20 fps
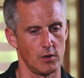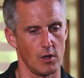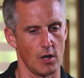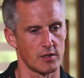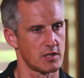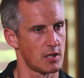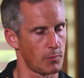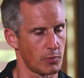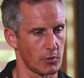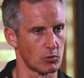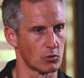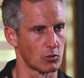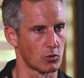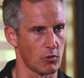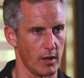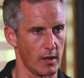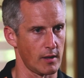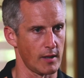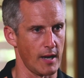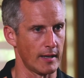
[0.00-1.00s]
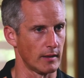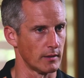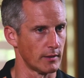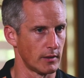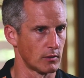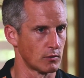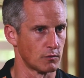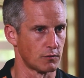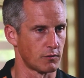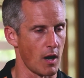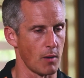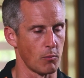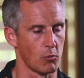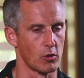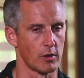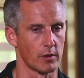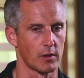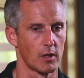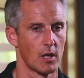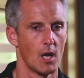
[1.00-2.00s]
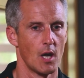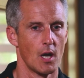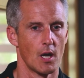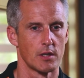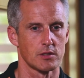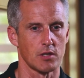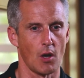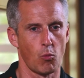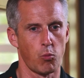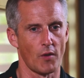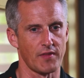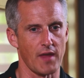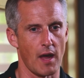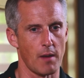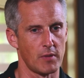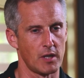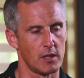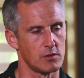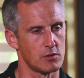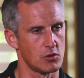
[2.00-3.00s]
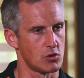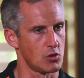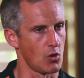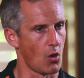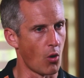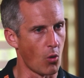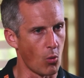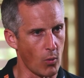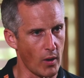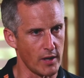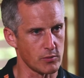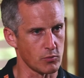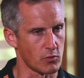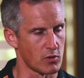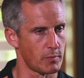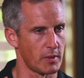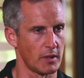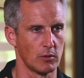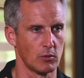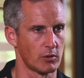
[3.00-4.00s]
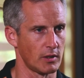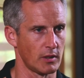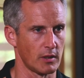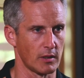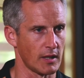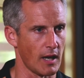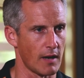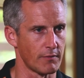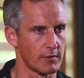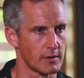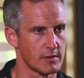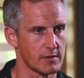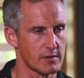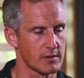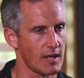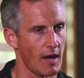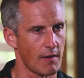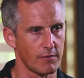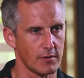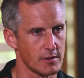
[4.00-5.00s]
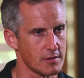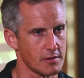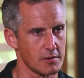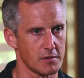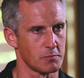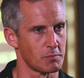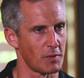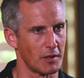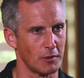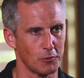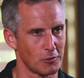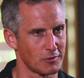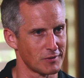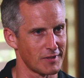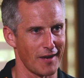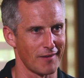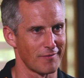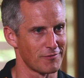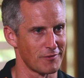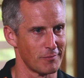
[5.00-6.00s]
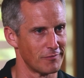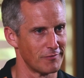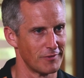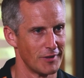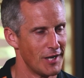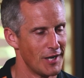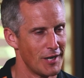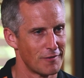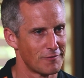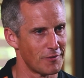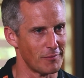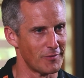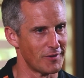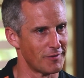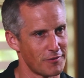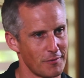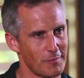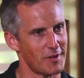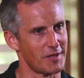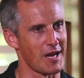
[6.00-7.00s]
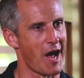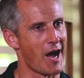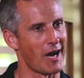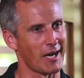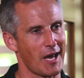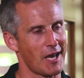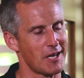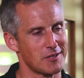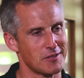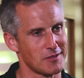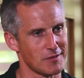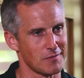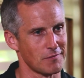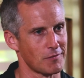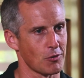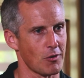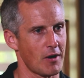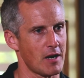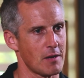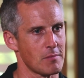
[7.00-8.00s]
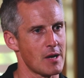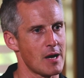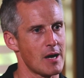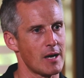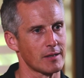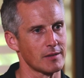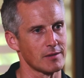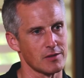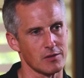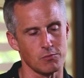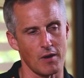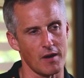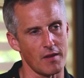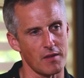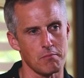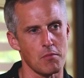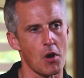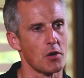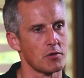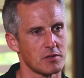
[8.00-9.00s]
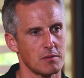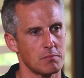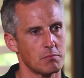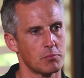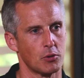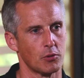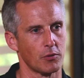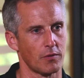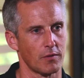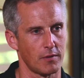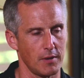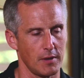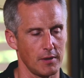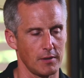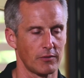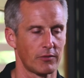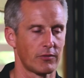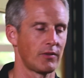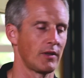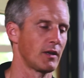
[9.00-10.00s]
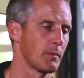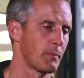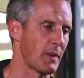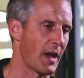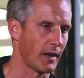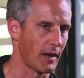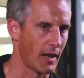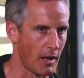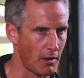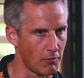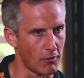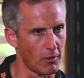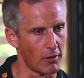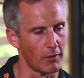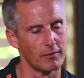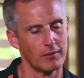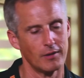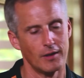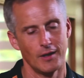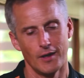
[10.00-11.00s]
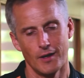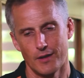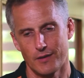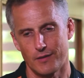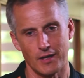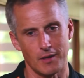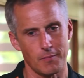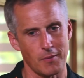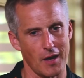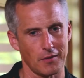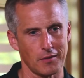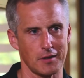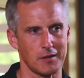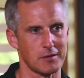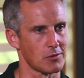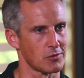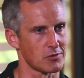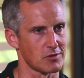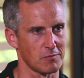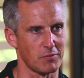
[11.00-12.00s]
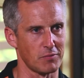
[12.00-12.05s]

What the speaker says: typical credit analytical framework. So what that means is you always want to be looking at governance. Governance has been looked at from the dark ages of the credit markets as one of the most important things. Think about Enron. Think about these sorts of